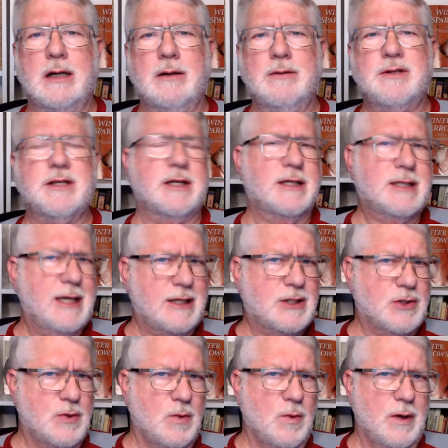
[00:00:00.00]
success
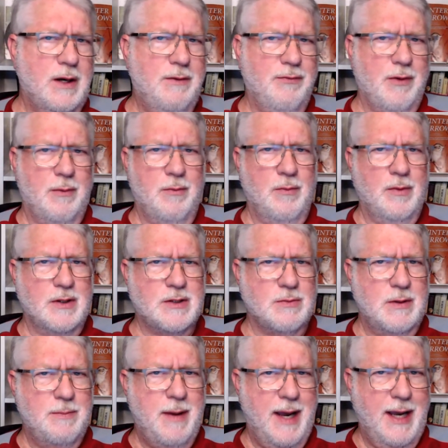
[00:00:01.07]
story from once
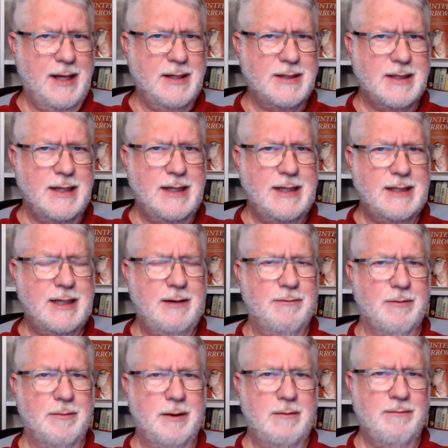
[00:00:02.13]
we banned DDT
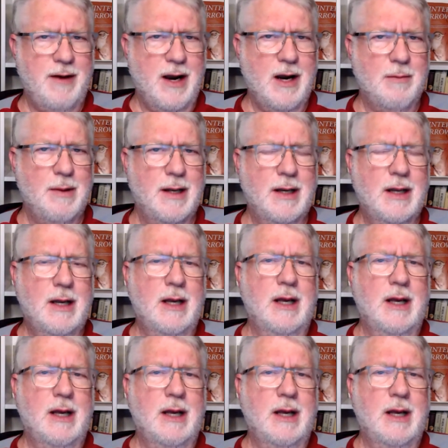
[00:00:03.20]
from the environment.